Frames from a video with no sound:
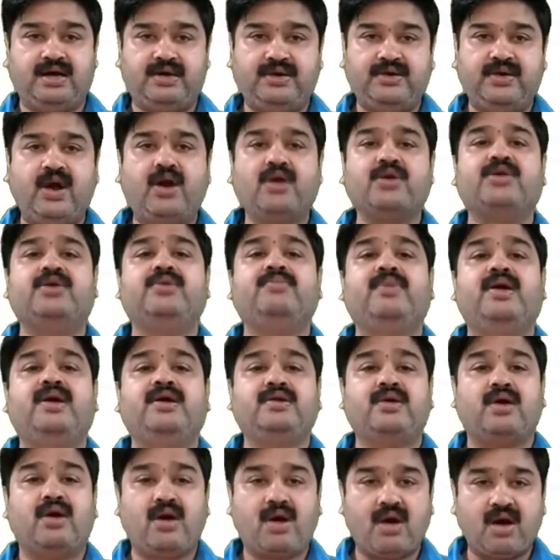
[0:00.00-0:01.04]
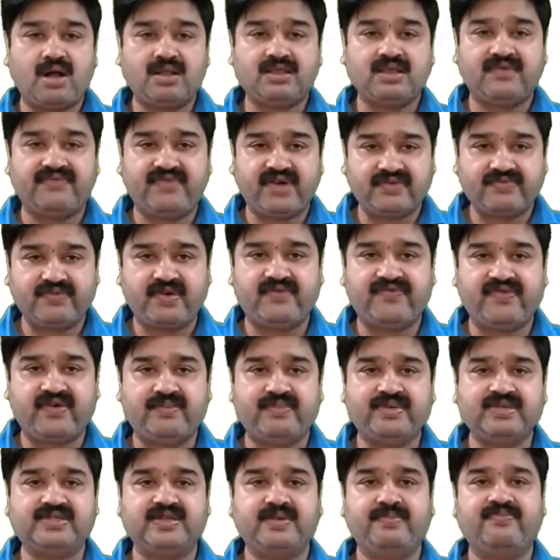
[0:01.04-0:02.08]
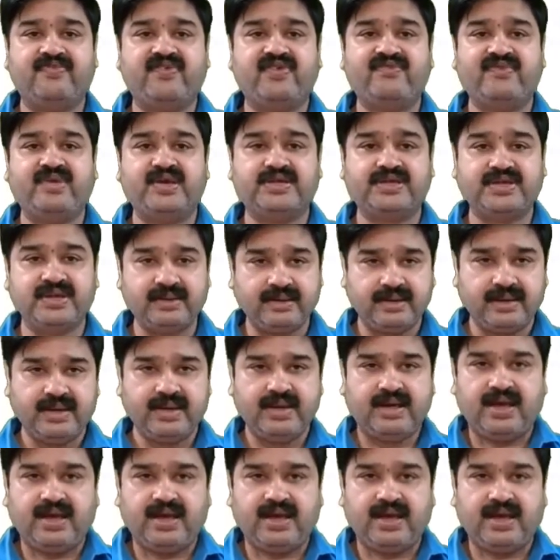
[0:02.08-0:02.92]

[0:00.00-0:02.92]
document on the work performance information